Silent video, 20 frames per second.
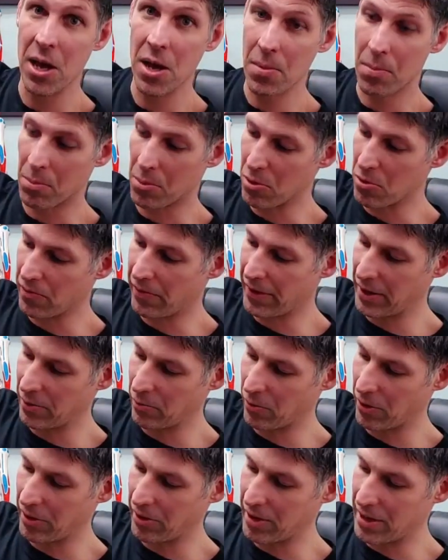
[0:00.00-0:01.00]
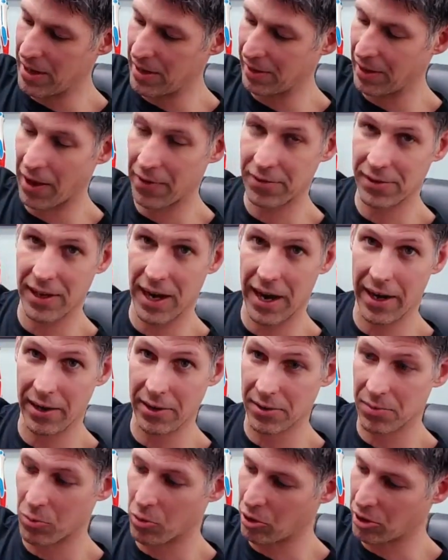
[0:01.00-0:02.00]
moving when the left side
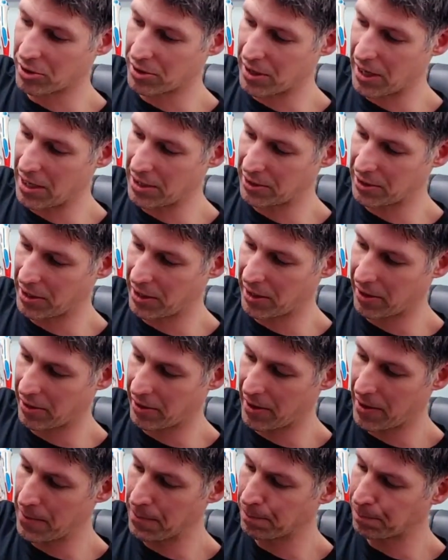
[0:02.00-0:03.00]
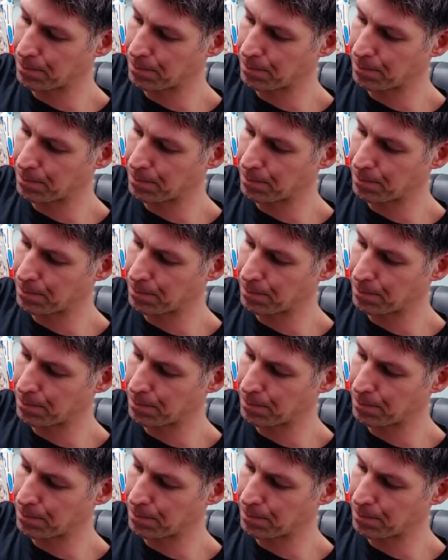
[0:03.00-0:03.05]
is more stationary.